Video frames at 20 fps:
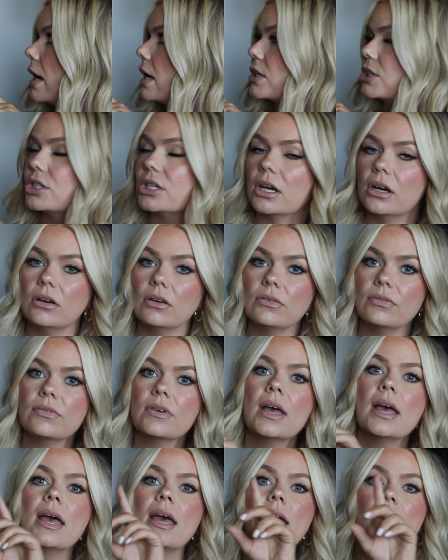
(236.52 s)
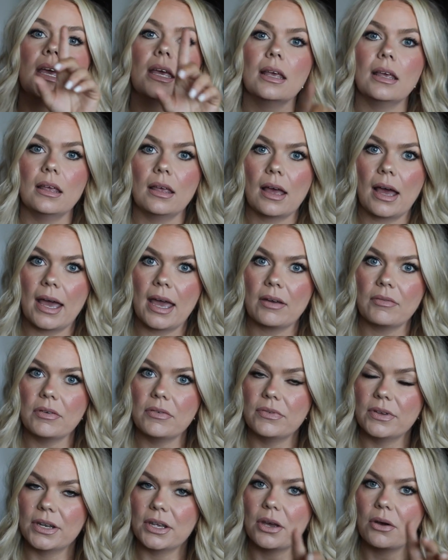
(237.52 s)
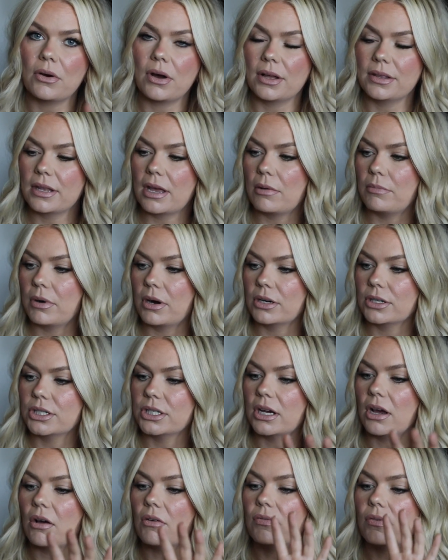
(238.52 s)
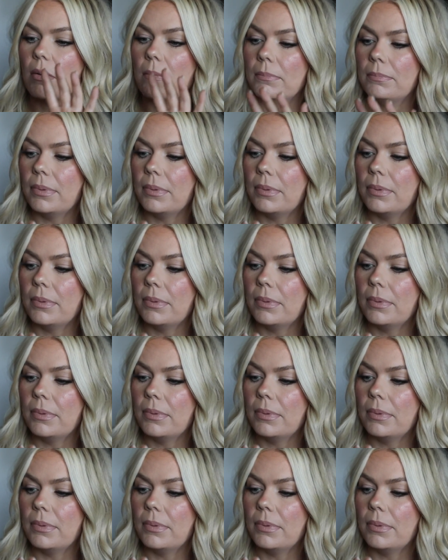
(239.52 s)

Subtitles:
shelf. I have a video on that bar shelf,